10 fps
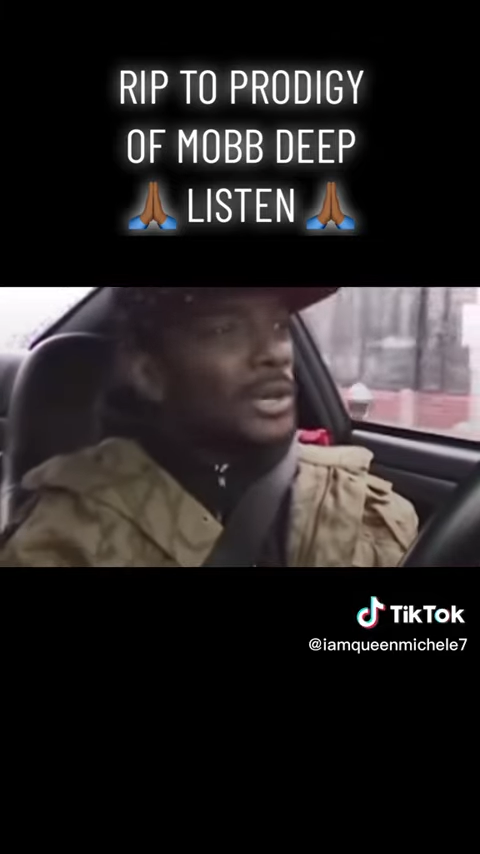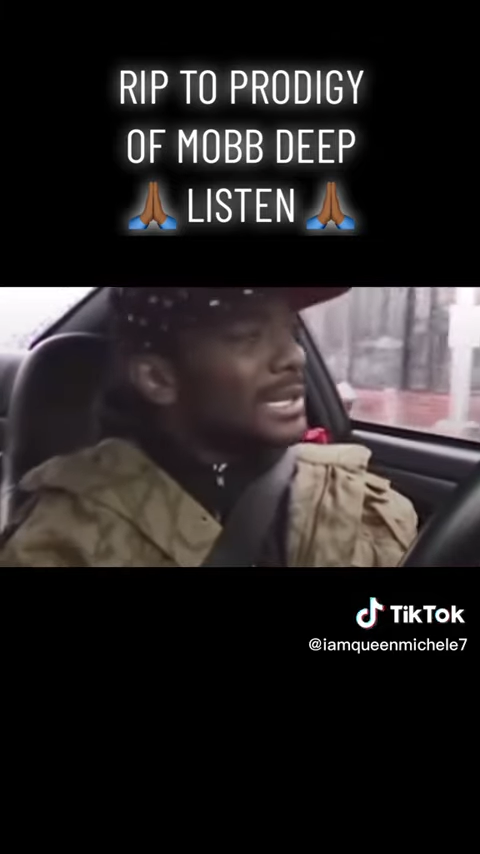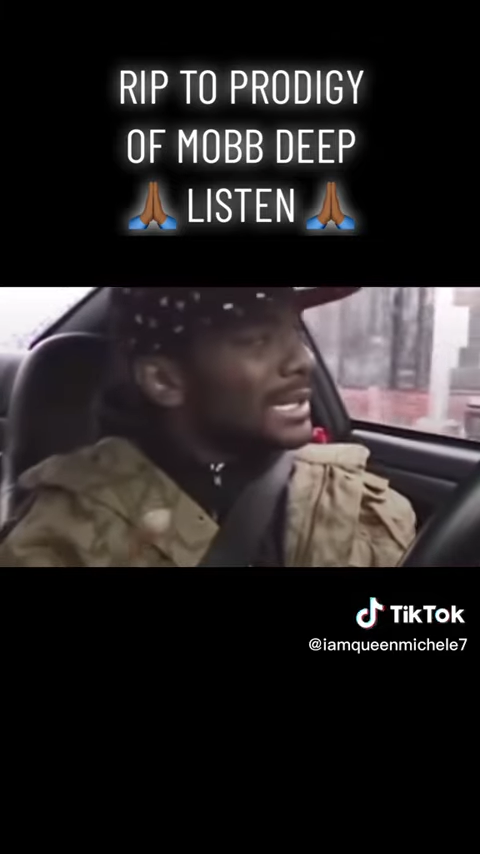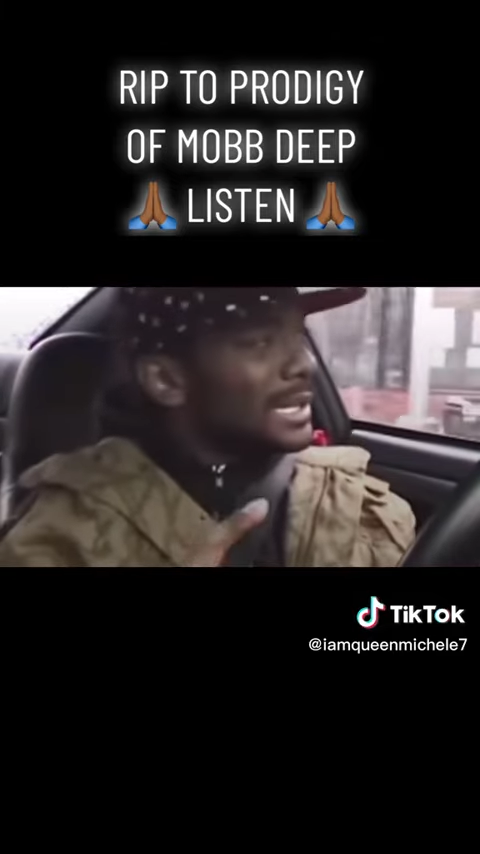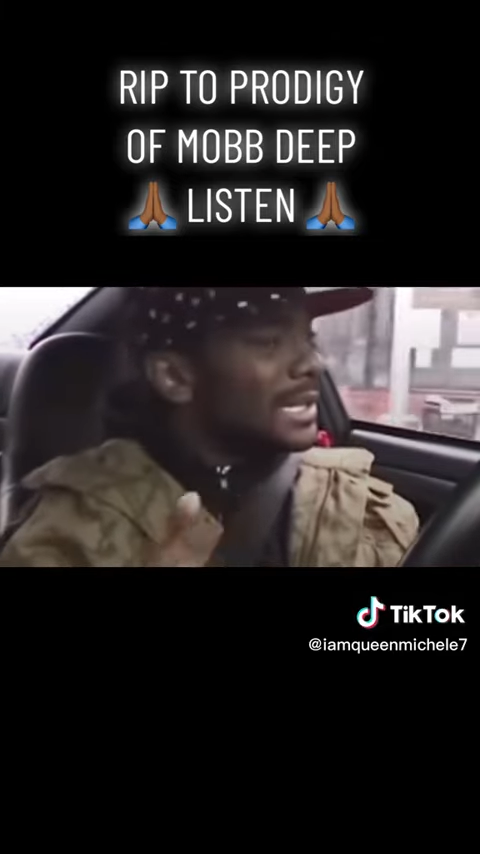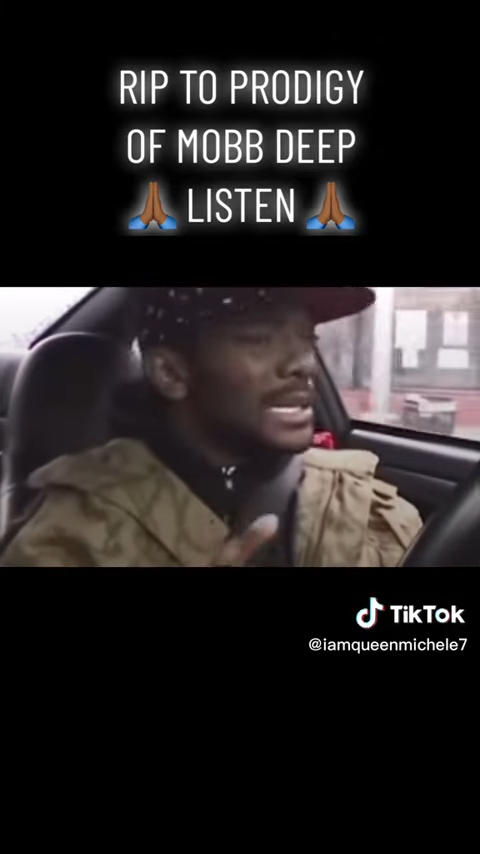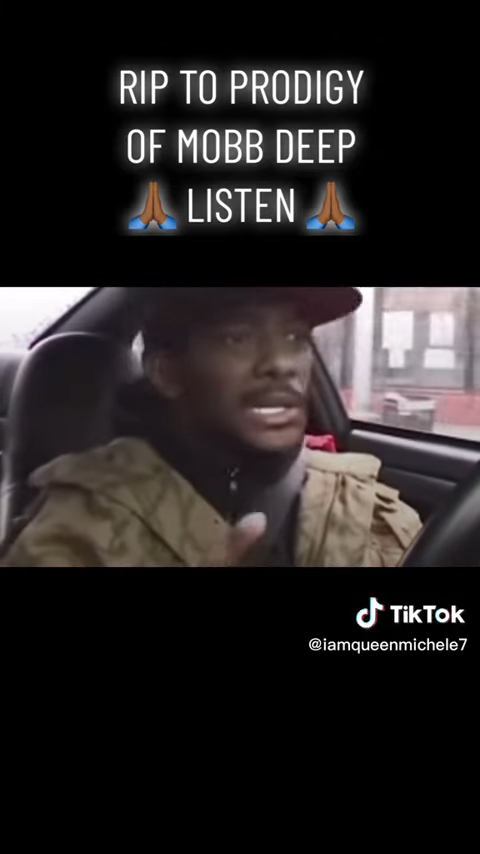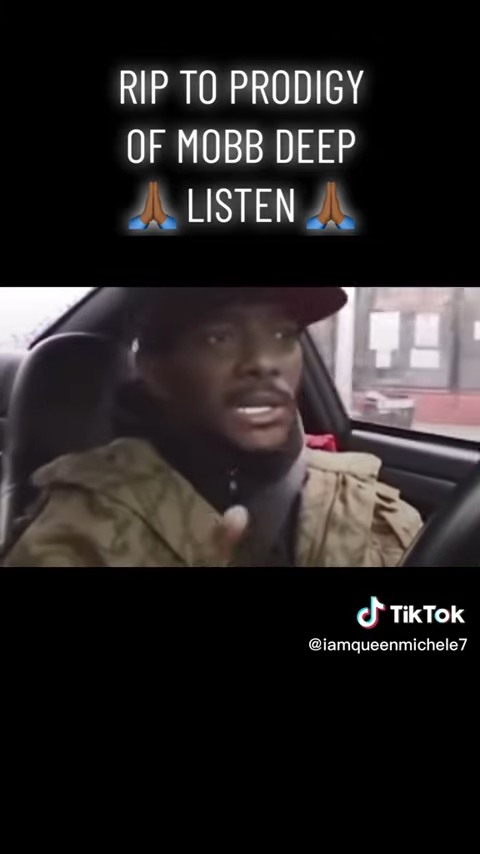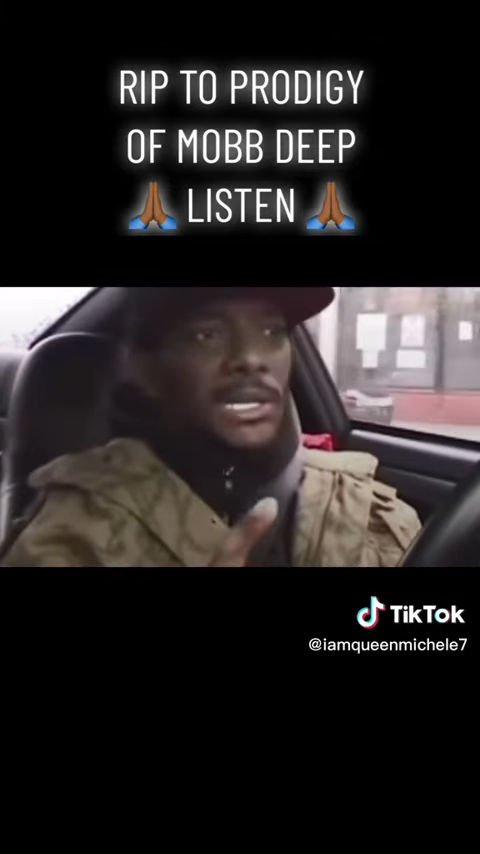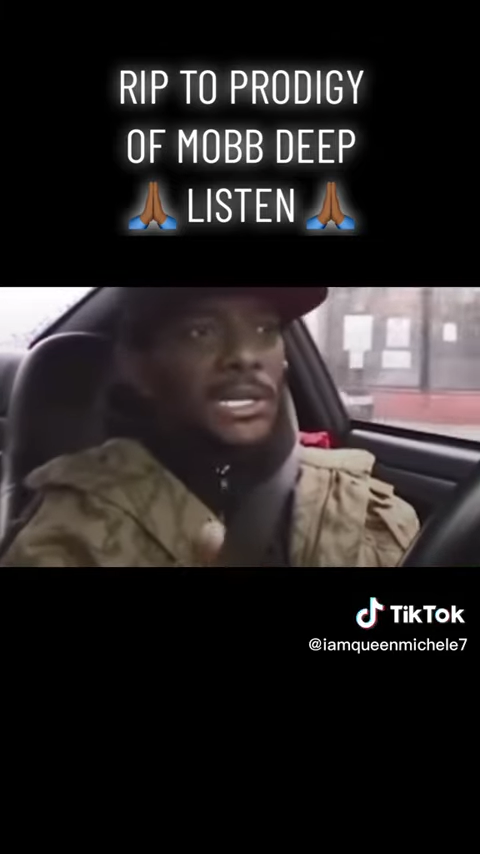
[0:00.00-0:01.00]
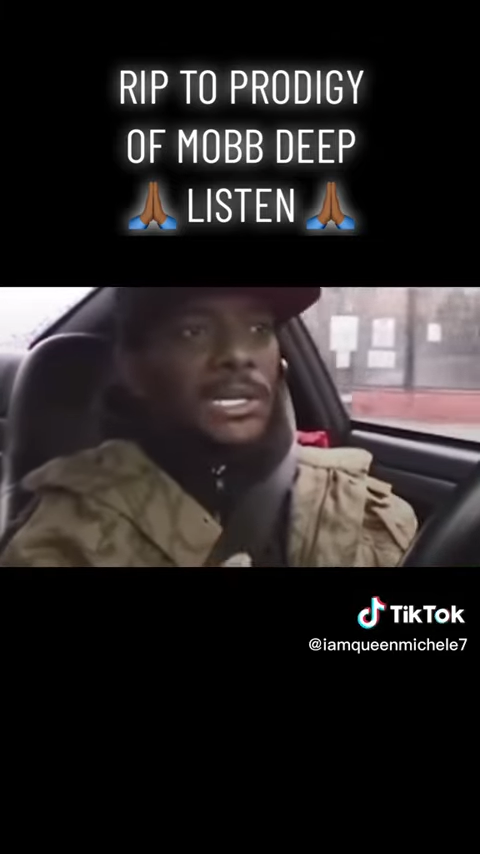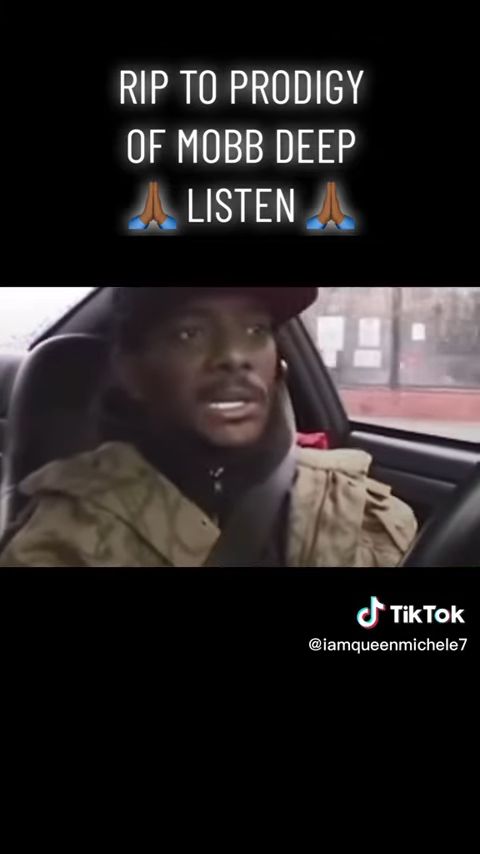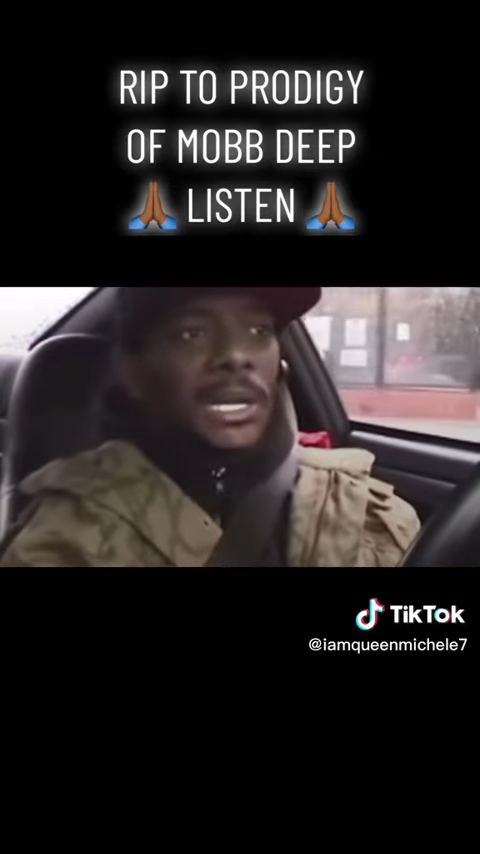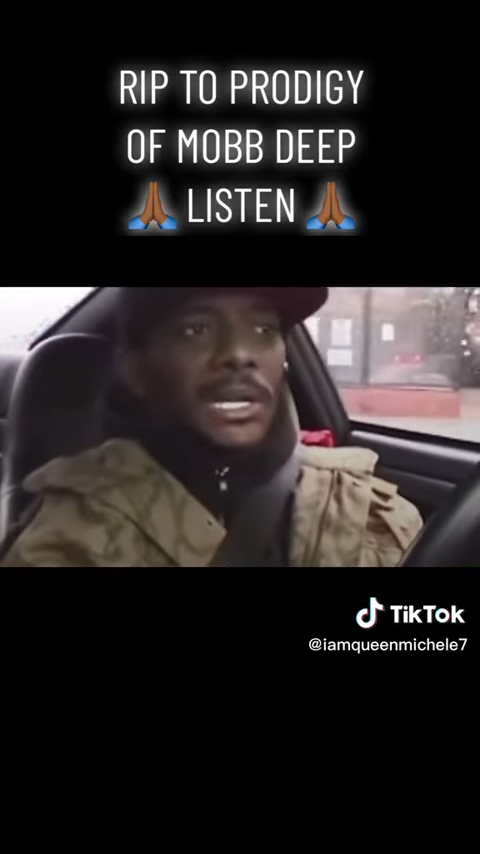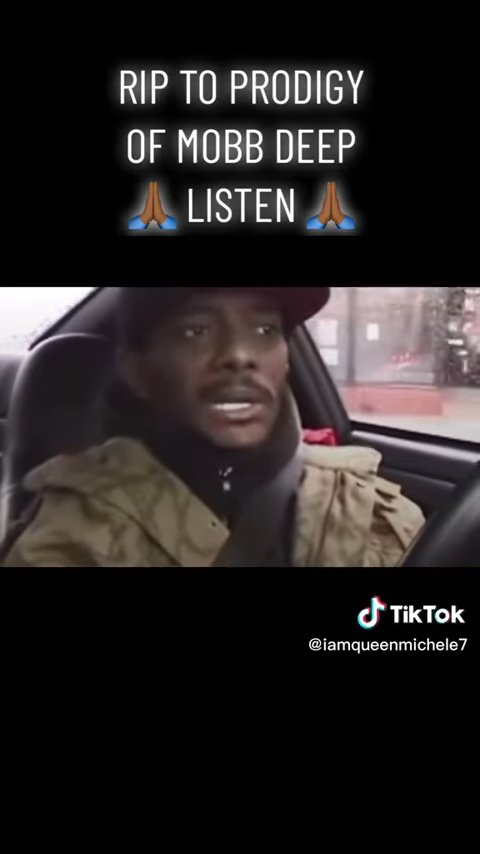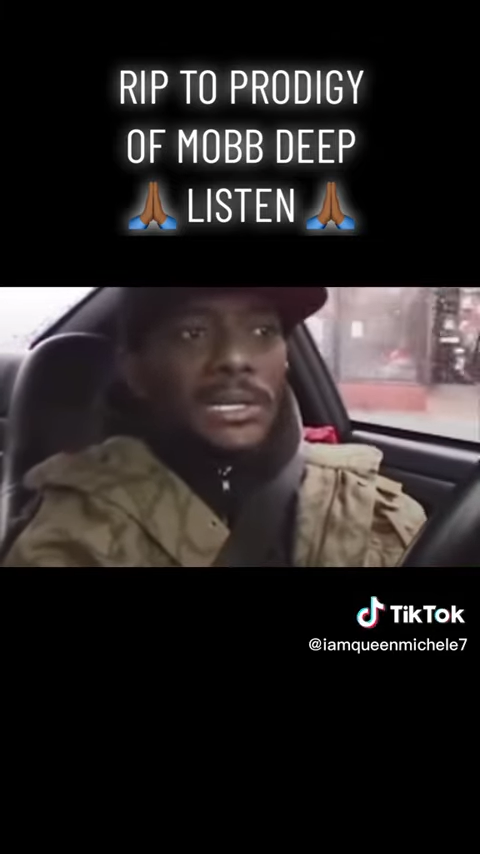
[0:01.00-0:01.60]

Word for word: No, no, no, no, no, no, no.